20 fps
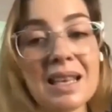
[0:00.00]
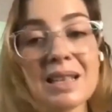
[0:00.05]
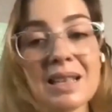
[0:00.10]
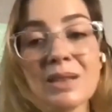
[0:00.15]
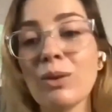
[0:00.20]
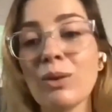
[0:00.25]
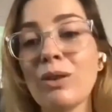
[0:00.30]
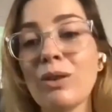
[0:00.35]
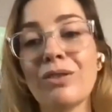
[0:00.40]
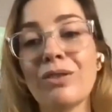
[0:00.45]

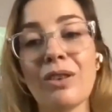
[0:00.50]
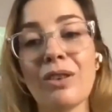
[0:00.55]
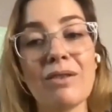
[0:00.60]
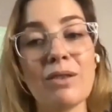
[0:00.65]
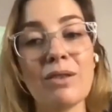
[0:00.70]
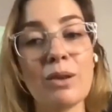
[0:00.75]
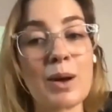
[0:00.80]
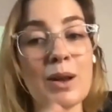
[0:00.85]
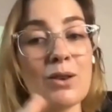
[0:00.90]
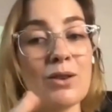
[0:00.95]
yes, there's
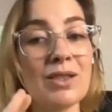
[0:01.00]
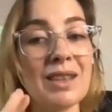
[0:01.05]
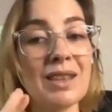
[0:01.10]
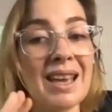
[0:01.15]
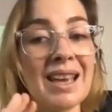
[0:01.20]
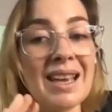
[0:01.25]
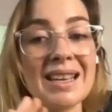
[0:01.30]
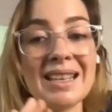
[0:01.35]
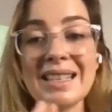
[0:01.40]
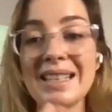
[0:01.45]
room for
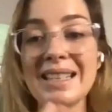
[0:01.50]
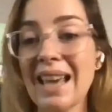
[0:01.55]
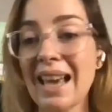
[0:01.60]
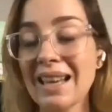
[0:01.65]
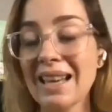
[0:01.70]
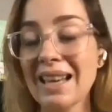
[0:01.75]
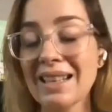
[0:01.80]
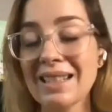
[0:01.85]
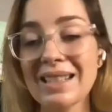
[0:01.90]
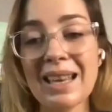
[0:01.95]
everyone on there.
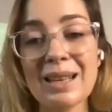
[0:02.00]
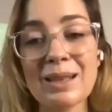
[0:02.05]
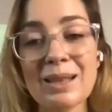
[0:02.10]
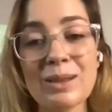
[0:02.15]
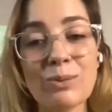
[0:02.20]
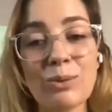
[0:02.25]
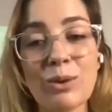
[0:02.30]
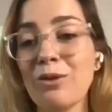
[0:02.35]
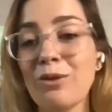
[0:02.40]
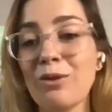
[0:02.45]
Yes,
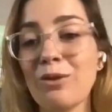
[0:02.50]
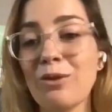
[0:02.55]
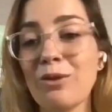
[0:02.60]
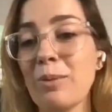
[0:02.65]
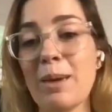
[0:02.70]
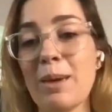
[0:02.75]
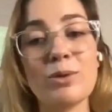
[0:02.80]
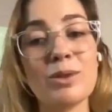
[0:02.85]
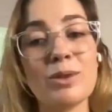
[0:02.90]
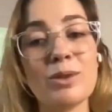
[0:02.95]
there's room for
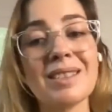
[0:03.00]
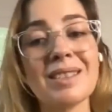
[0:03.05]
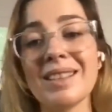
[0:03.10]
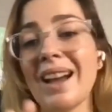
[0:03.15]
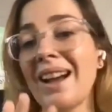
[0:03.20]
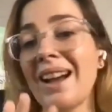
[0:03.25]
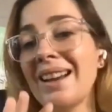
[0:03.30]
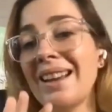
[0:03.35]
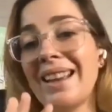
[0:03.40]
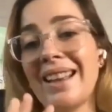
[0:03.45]
people
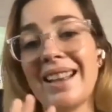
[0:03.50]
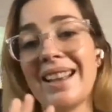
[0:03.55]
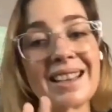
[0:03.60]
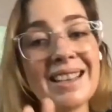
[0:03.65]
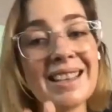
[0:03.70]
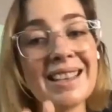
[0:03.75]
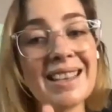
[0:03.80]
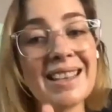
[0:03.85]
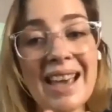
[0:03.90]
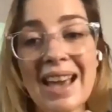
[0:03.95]
just
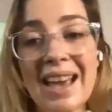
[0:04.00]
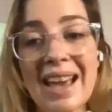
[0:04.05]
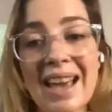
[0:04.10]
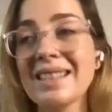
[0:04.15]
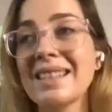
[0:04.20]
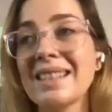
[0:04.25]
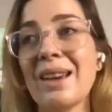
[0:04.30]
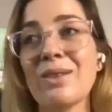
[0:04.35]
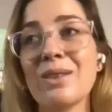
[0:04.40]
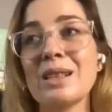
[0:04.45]
starting.
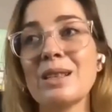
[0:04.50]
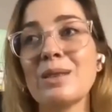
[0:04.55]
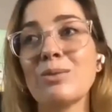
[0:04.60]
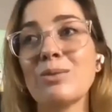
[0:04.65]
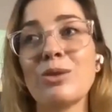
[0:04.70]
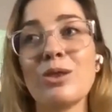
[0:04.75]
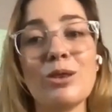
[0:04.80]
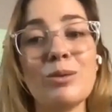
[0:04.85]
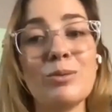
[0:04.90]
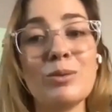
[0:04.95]
Yes, there is
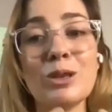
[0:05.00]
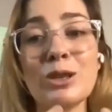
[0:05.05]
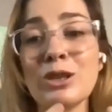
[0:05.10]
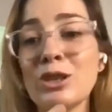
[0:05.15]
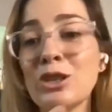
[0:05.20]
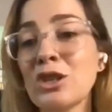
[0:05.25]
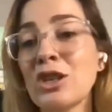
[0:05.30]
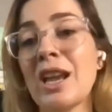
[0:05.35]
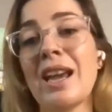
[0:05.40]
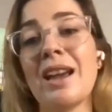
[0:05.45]
room to
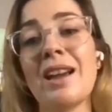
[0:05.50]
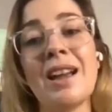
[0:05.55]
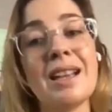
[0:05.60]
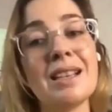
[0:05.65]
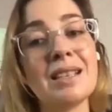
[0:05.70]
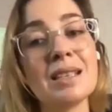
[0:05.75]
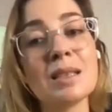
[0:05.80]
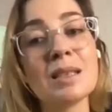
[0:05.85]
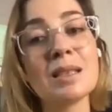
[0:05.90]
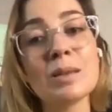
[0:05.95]
share
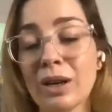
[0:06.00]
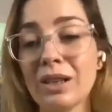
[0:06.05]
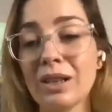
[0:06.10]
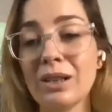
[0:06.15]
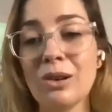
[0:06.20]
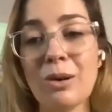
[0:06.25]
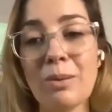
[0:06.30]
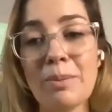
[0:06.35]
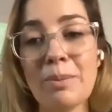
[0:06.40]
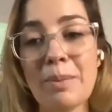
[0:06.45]
and
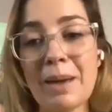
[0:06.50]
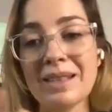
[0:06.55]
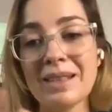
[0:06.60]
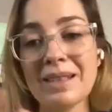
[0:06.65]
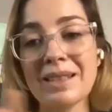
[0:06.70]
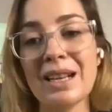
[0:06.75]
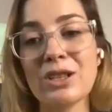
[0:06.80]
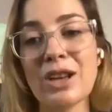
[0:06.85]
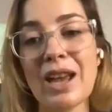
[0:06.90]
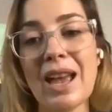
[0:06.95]
spread your
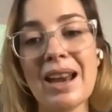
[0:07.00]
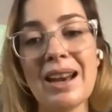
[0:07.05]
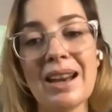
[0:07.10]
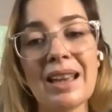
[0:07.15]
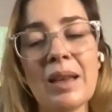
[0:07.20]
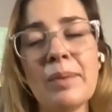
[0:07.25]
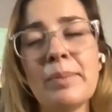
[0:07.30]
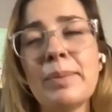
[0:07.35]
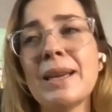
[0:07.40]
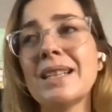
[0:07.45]
message.
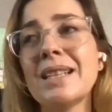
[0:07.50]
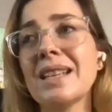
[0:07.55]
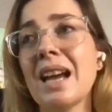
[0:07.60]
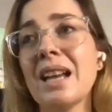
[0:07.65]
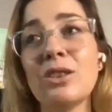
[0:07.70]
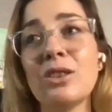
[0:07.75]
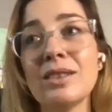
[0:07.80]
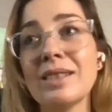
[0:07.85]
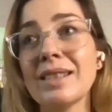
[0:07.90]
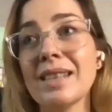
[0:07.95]
And it can be
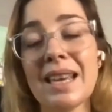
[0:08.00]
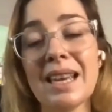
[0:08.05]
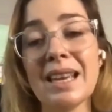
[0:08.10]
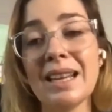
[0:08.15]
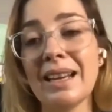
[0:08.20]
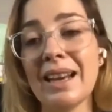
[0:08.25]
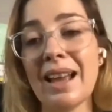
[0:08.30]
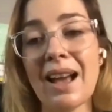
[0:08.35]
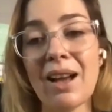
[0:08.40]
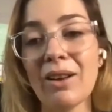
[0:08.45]
done. You
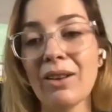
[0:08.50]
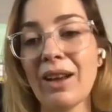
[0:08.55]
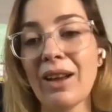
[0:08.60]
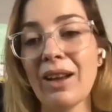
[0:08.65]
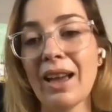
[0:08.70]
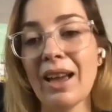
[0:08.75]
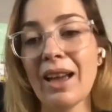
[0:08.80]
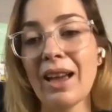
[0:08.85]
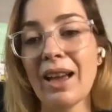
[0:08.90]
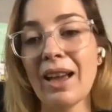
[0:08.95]
see it now.
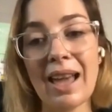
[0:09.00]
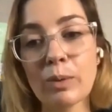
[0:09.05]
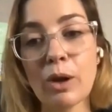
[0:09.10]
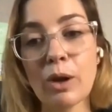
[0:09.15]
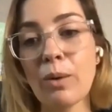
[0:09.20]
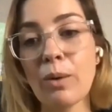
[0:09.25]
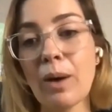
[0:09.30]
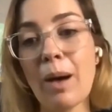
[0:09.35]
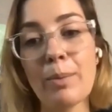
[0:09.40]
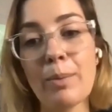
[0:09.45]

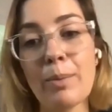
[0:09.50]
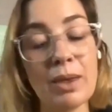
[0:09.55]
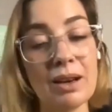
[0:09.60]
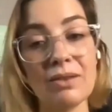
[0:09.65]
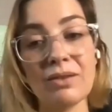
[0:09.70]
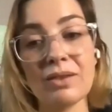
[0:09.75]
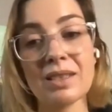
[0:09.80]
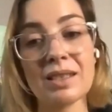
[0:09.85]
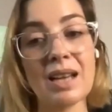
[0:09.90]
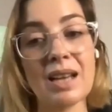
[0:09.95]
Accounts blow
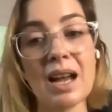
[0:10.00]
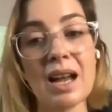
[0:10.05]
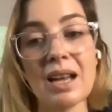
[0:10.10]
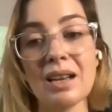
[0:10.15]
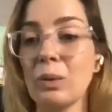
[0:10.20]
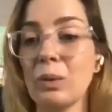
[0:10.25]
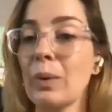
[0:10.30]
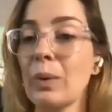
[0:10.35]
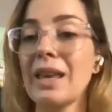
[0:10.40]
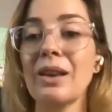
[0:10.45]
up that have
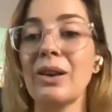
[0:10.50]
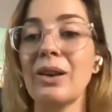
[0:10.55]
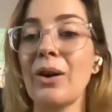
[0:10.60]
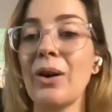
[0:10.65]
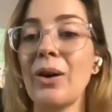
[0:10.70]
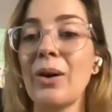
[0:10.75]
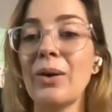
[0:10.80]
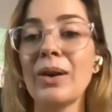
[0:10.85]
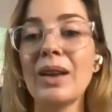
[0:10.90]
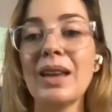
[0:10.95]
started a week
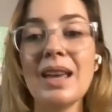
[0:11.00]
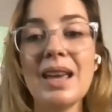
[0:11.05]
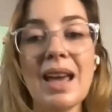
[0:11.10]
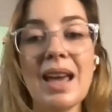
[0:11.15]
ago.